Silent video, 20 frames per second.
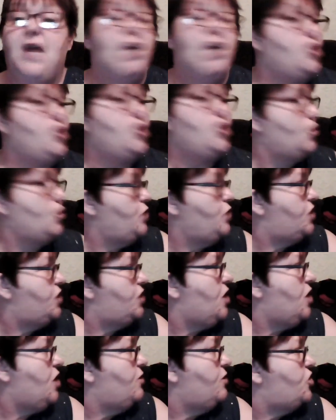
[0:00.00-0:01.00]
June is
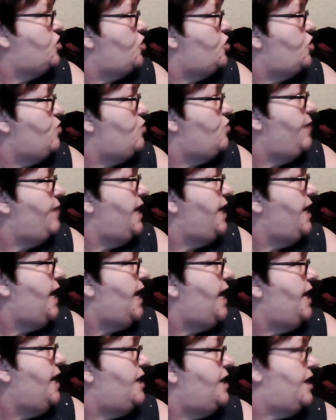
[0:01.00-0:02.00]
going to do me
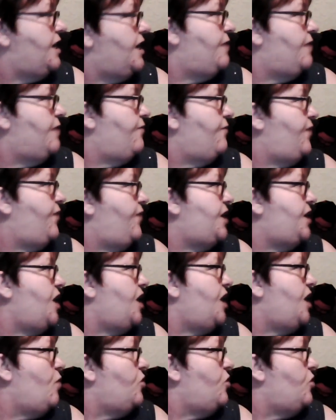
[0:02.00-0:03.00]
a
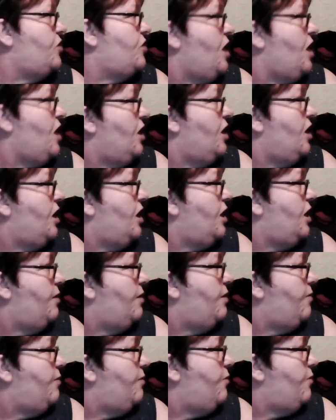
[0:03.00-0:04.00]
video on
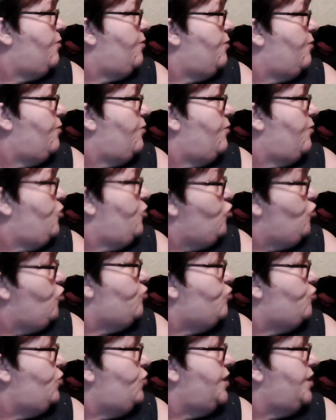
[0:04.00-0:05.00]
Yorkshire
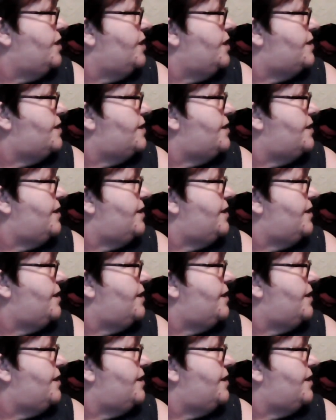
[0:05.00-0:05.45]
puddings.